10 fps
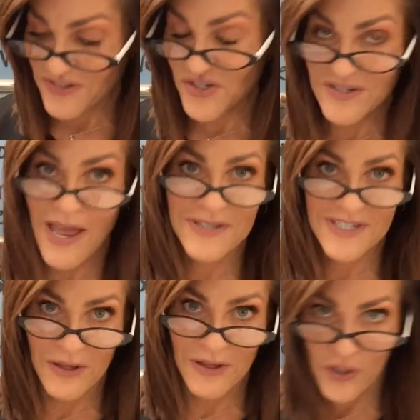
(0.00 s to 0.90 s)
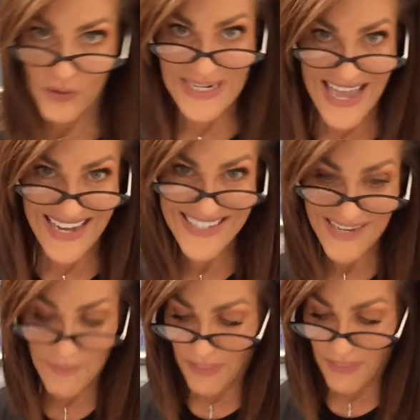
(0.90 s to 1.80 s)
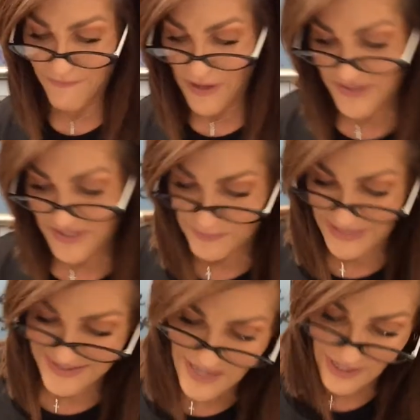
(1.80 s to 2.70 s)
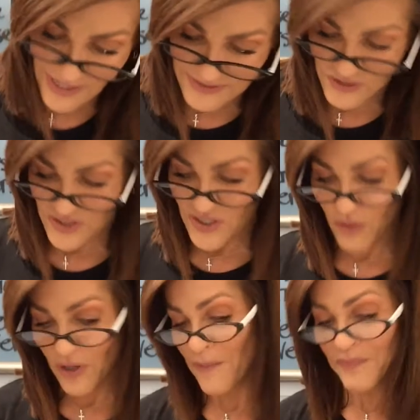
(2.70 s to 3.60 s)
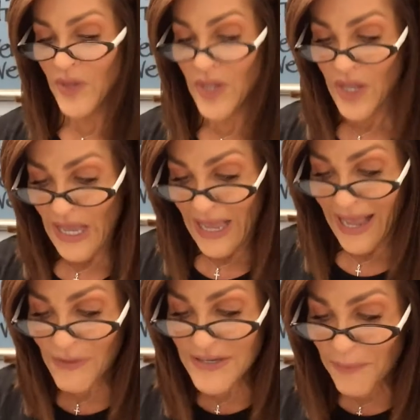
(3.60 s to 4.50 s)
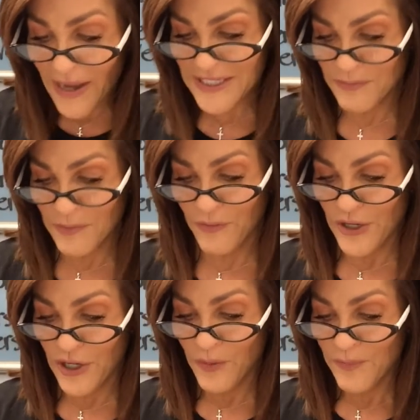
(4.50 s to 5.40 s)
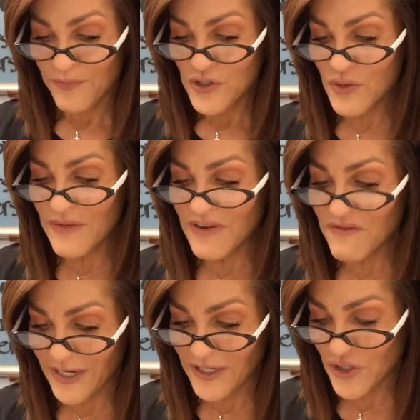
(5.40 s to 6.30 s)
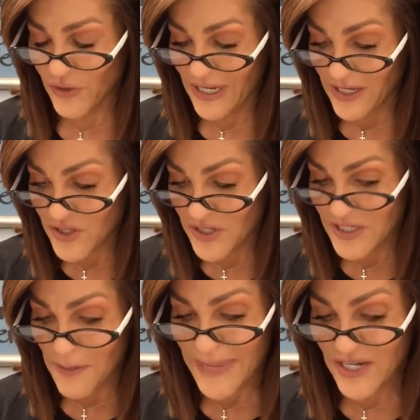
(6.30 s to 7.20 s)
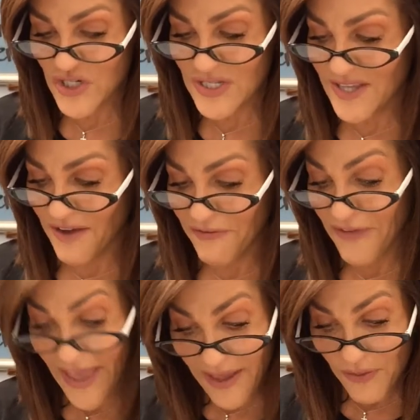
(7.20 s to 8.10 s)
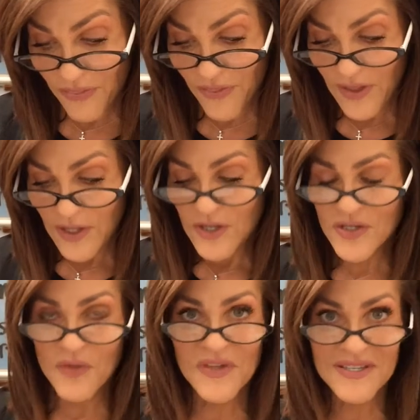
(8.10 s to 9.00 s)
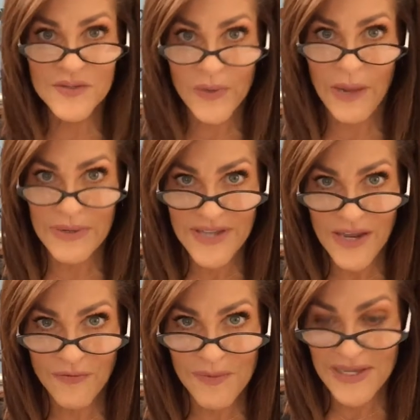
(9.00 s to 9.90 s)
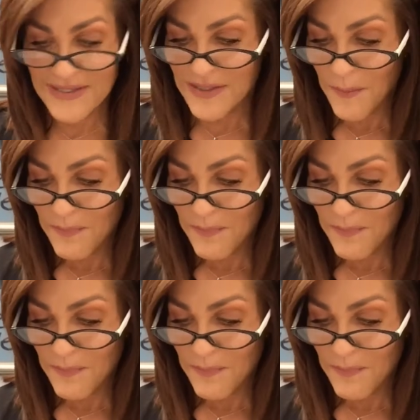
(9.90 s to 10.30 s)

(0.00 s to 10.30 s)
This just happens to be a little negative about the Pharisees, but it's not. It's just so good. How is it possible for you to even venture into the dimensions of faith? So, this is what I would take from this.